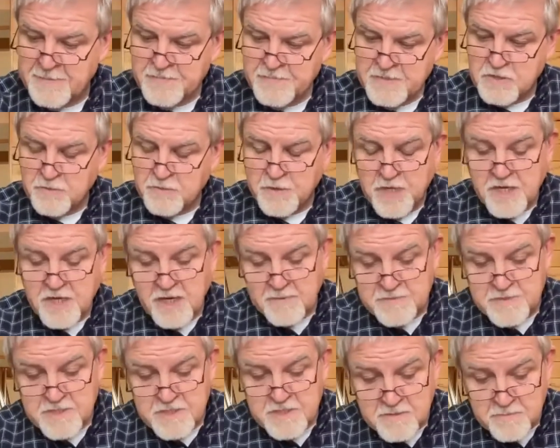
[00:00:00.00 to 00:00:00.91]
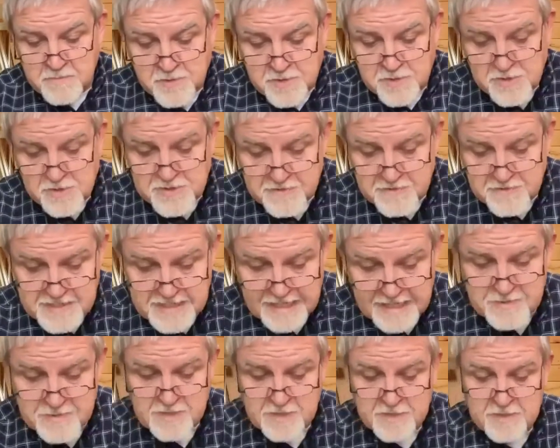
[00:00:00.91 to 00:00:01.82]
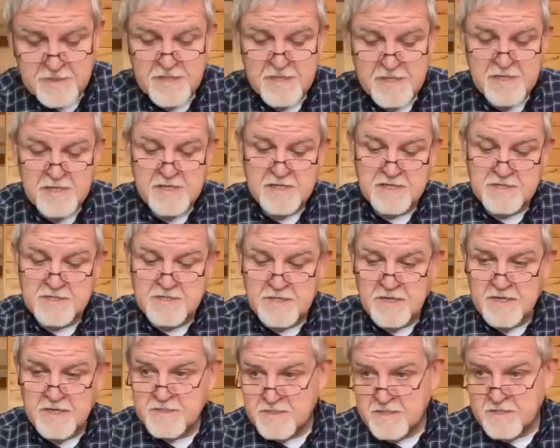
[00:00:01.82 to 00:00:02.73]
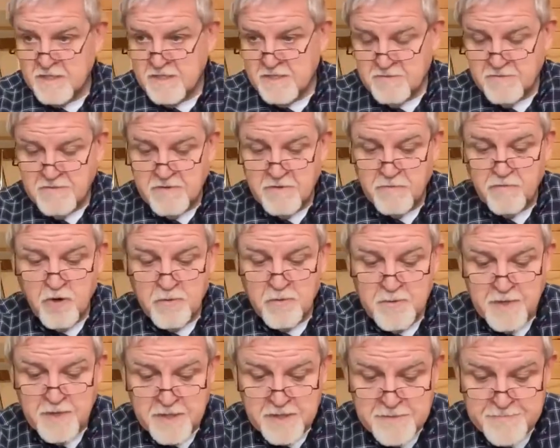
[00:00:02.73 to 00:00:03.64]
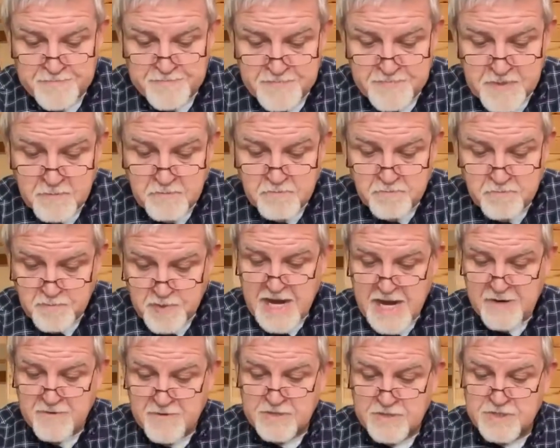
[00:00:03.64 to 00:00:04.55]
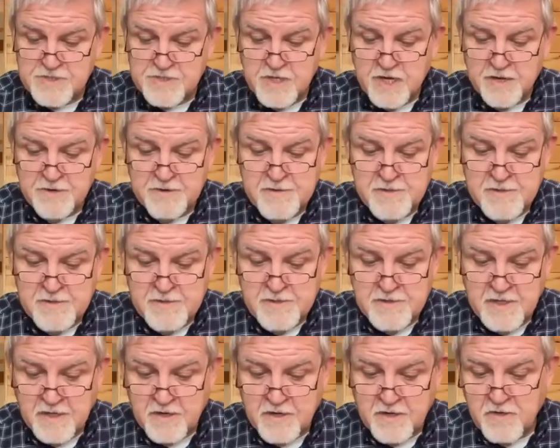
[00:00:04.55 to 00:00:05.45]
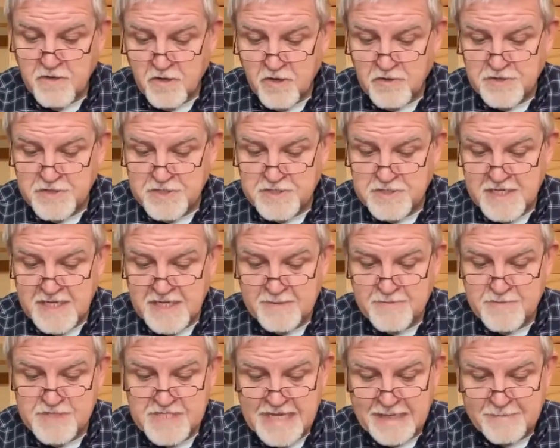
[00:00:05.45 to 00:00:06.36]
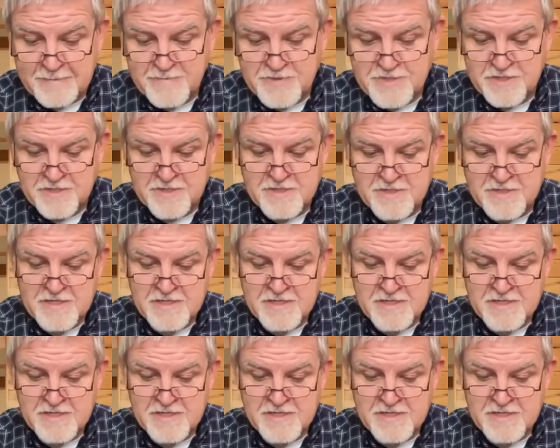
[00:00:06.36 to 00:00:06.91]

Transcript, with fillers: So we come to the birth of Samson. It says, The woman bare a son and called his name Samson,